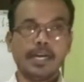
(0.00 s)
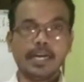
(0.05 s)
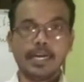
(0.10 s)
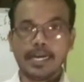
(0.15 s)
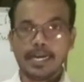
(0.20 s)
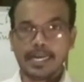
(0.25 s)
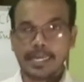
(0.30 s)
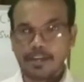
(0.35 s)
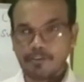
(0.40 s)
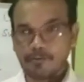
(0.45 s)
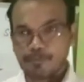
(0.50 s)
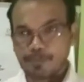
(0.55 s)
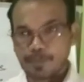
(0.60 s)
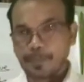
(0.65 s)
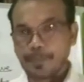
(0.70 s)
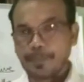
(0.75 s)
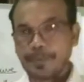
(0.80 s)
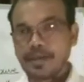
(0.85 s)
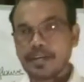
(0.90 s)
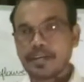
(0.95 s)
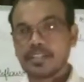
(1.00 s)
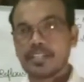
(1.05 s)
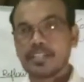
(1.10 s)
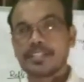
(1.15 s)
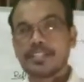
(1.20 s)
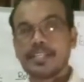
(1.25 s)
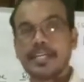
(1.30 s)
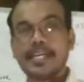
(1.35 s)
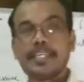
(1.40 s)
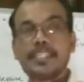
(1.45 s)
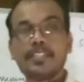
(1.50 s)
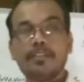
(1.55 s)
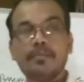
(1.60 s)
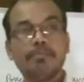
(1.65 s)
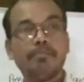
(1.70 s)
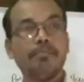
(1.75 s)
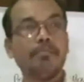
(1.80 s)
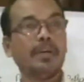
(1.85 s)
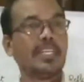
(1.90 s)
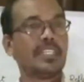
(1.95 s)
I have prepared this
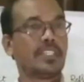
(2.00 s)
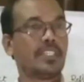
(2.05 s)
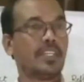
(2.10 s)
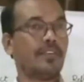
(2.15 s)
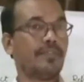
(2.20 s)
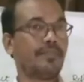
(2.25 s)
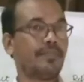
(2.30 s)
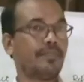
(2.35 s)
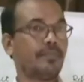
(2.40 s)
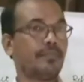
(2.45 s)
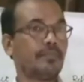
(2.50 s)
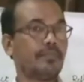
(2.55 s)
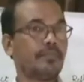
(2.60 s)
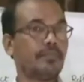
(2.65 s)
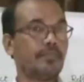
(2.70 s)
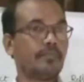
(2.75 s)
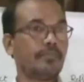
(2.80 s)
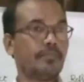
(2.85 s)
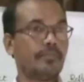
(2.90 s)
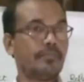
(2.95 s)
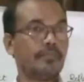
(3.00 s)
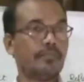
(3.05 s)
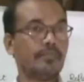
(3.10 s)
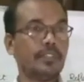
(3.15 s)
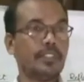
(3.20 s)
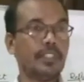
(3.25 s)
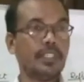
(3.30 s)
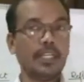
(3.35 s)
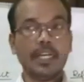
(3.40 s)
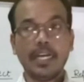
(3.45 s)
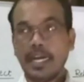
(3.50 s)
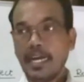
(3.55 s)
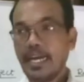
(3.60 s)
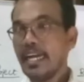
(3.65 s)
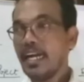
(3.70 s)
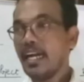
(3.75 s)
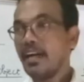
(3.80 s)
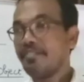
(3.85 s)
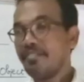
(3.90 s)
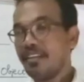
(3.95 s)
item myself.
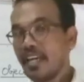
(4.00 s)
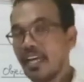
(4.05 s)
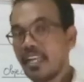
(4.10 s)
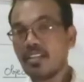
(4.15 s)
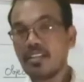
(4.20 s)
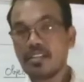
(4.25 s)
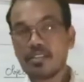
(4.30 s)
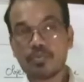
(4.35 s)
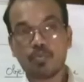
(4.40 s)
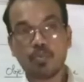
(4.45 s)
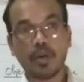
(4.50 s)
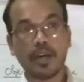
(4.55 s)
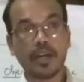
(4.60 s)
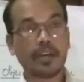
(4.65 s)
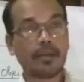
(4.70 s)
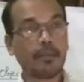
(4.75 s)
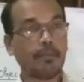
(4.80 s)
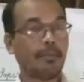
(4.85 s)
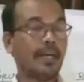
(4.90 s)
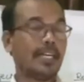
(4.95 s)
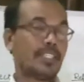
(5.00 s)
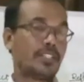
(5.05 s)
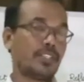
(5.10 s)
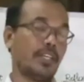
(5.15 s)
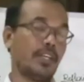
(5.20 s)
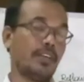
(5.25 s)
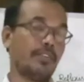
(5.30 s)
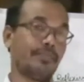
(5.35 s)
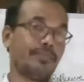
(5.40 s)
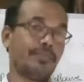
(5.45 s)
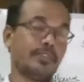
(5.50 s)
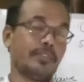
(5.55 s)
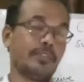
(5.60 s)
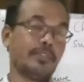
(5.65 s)
I have done this work myself.